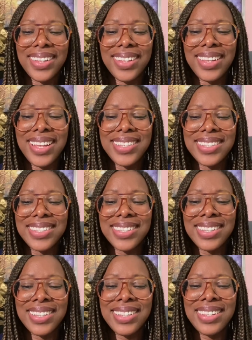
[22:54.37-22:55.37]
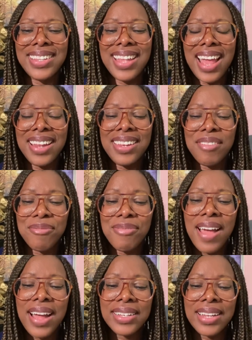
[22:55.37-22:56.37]
is the
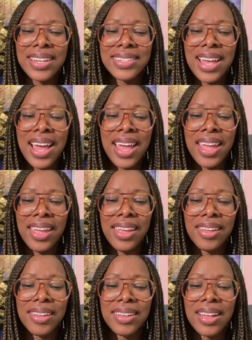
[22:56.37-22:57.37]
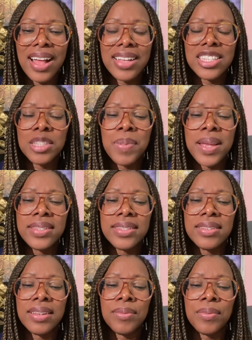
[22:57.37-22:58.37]
fact that I have spent
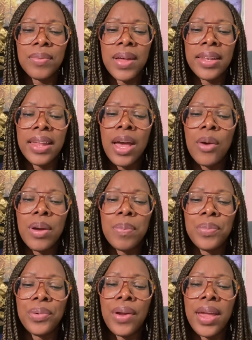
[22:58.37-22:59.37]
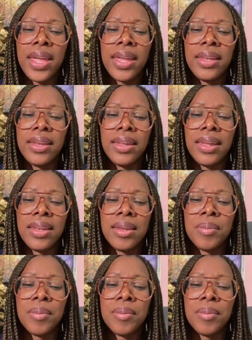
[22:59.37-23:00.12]
an hour praying in the